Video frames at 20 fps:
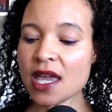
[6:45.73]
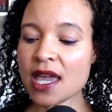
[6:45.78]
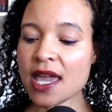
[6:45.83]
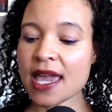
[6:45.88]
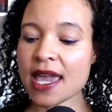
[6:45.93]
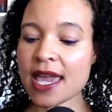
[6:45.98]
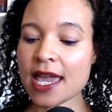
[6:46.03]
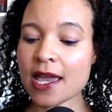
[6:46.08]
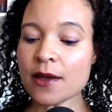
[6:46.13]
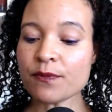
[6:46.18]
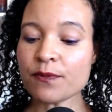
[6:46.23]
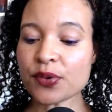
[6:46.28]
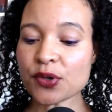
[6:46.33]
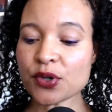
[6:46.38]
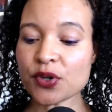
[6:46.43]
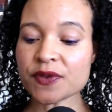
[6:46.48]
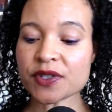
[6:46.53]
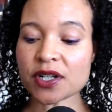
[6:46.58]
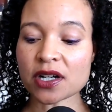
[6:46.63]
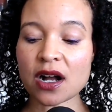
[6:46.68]

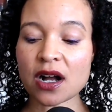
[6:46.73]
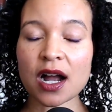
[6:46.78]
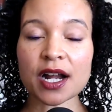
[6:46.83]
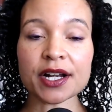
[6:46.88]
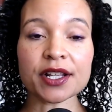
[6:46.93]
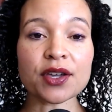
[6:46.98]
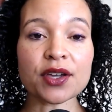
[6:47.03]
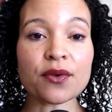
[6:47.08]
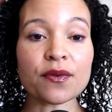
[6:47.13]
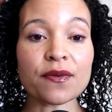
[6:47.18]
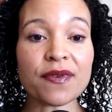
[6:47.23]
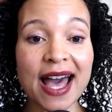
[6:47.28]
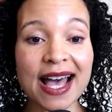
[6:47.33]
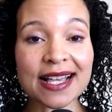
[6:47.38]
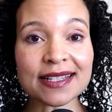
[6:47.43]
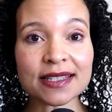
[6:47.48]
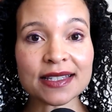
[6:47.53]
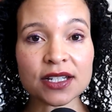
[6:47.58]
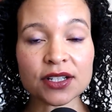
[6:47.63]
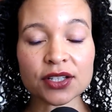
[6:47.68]
Improves our
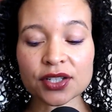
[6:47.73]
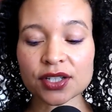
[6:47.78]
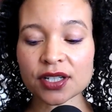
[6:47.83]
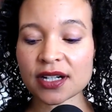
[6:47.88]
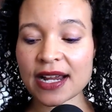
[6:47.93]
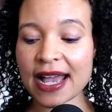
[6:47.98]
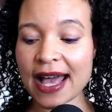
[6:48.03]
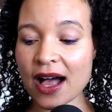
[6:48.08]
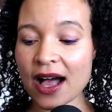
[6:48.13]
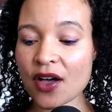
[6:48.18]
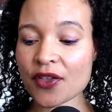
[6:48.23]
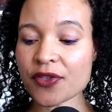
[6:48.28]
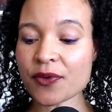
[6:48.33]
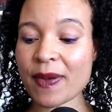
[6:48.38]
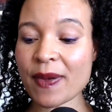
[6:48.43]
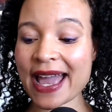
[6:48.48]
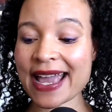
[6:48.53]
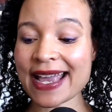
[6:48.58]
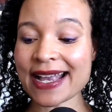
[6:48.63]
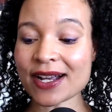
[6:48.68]
cardiovascular health
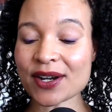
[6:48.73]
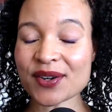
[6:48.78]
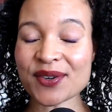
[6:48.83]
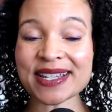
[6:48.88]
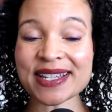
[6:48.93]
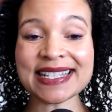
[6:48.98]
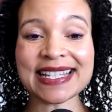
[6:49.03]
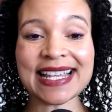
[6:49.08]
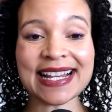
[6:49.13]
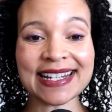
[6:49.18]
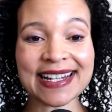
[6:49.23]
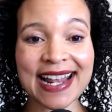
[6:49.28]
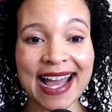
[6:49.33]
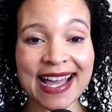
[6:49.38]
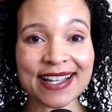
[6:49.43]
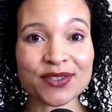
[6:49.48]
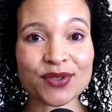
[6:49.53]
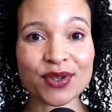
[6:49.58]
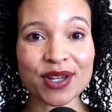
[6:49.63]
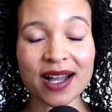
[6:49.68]
by increasing
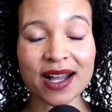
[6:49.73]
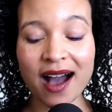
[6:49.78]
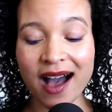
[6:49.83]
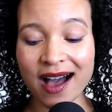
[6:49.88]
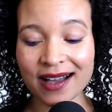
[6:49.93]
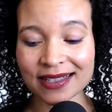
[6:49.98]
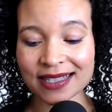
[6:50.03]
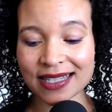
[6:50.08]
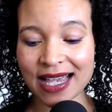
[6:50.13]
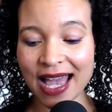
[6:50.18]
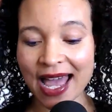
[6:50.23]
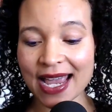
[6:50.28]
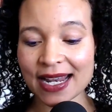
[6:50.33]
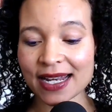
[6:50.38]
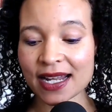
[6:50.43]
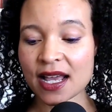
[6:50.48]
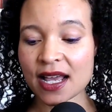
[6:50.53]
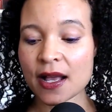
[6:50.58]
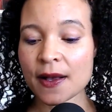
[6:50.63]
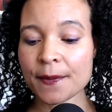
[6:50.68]
nitric oxide,
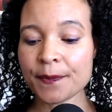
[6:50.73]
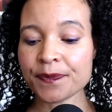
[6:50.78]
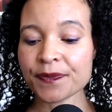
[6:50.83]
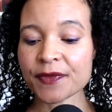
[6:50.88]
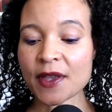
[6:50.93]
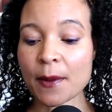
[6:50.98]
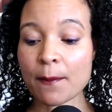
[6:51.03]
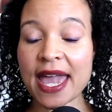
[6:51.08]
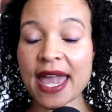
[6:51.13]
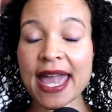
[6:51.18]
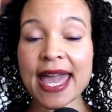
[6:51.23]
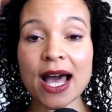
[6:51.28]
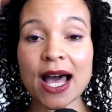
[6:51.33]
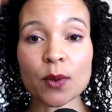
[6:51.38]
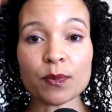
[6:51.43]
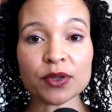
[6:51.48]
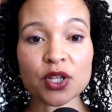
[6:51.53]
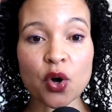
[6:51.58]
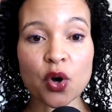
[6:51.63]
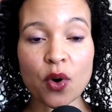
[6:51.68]
may help
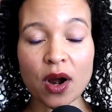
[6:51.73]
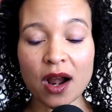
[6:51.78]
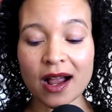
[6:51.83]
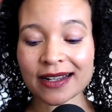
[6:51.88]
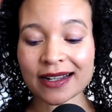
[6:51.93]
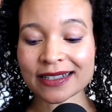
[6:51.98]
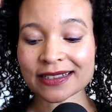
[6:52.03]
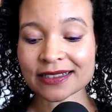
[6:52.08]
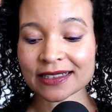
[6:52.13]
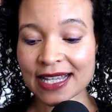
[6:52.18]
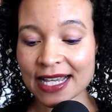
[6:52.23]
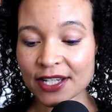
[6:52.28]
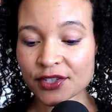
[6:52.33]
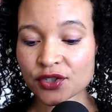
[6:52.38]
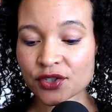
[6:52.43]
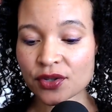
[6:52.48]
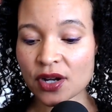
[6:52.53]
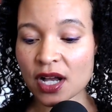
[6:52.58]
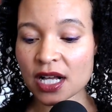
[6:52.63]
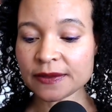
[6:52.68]
lower our
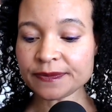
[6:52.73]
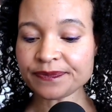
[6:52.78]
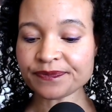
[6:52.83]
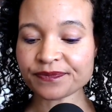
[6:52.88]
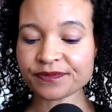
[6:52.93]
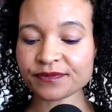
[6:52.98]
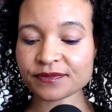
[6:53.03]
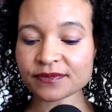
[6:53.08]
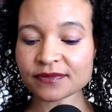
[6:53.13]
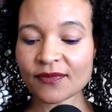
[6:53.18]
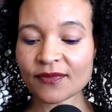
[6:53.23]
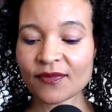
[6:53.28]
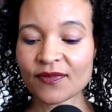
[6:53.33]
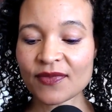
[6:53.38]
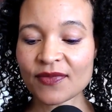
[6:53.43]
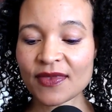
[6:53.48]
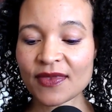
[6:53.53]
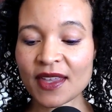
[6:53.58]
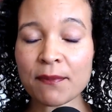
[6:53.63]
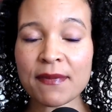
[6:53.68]
cholesterol,
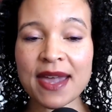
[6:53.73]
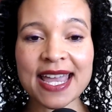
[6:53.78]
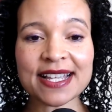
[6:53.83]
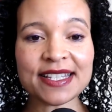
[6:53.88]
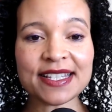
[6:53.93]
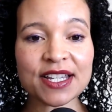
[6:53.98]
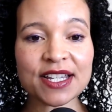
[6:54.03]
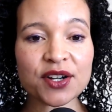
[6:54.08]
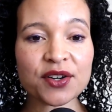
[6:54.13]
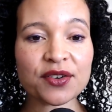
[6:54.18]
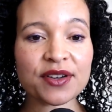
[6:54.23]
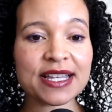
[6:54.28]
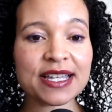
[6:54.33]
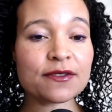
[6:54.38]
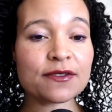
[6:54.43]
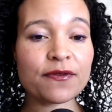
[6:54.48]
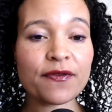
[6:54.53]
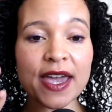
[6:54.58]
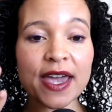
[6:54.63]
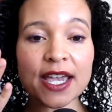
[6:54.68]
may decrease
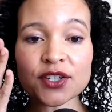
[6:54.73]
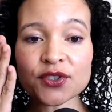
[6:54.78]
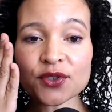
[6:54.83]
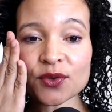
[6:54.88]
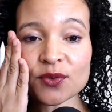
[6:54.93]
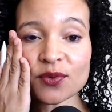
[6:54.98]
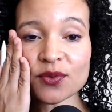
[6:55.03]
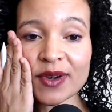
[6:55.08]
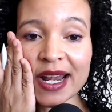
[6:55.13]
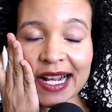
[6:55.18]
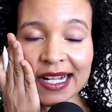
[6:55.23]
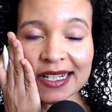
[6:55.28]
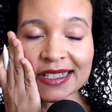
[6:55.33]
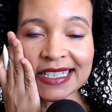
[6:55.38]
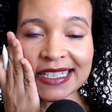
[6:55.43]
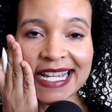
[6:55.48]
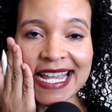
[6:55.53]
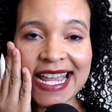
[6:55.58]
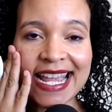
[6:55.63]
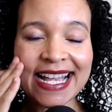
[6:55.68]
facial
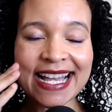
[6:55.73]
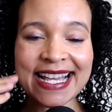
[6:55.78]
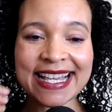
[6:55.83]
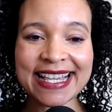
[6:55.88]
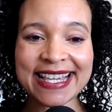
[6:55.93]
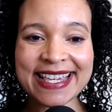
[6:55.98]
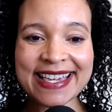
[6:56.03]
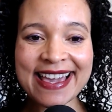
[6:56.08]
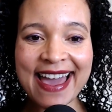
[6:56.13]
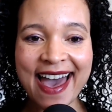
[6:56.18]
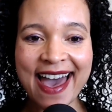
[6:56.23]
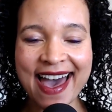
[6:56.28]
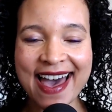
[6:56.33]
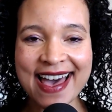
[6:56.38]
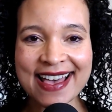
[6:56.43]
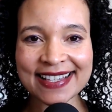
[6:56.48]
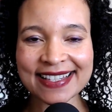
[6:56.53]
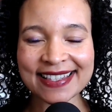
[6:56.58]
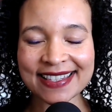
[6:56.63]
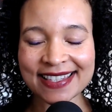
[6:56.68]
wrinkling,
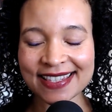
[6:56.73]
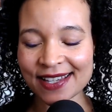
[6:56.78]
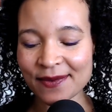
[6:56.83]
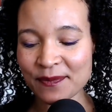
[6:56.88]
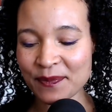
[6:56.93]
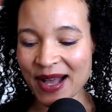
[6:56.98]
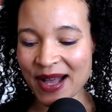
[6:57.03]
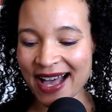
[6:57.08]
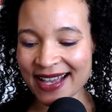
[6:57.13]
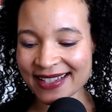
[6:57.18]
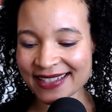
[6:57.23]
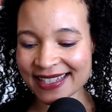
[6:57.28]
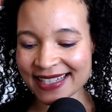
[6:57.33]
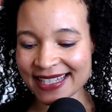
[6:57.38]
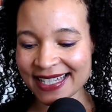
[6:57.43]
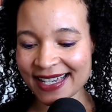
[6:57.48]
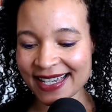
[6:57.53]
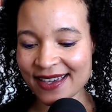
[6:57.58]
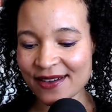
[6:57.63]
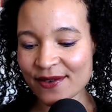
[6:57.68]
yes,
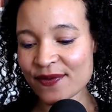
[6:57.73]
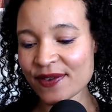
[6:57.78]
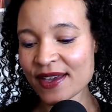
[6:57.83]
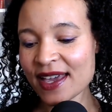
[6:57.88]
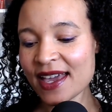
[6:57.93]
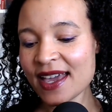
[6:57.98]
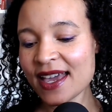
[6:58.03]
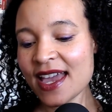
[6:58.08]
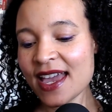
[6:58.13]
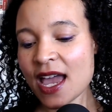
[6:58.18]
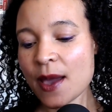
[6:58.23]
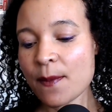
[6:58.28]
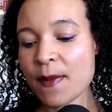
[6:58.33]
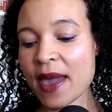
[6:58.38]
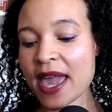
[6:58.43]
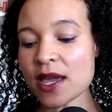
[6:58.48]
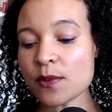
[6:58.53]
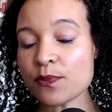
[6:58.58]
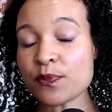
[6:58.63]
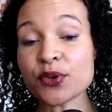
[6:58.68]
positive, may
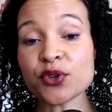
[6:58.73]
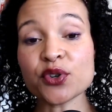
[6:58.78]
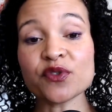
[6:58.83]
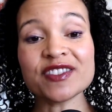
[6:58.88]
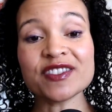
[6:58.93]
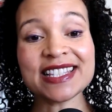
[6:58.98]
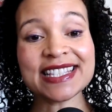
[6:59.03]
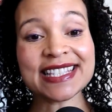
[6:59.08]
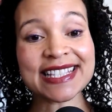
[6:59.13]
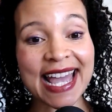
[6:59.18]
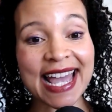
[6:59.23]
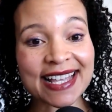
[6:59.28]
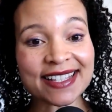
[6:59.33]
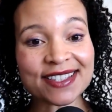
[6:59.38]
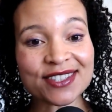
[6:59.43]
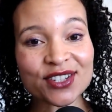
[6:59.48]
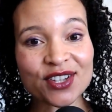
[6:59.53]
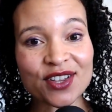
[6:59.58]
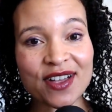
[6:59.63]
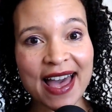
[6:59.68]
improve
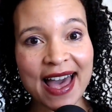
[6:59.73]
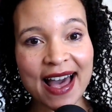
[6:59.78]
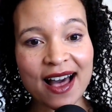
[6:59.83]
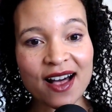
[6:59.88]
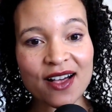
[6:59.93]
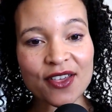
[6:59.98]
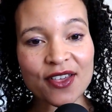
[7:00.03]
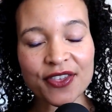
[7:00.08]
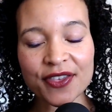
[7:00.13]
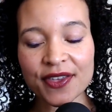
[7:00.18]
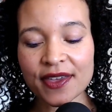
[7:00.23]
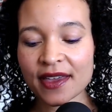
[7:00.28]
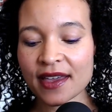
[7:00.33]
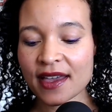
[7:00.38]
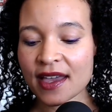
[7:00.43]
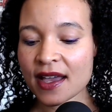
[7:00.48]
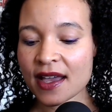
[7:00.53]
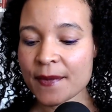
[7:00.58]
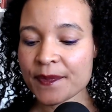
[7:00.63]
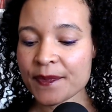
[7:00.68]
dental health,
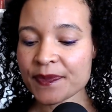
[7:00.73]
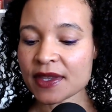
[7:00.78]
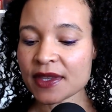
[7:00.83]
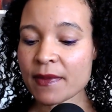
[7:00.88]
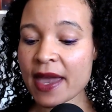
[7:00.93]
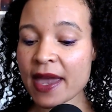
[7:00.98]
may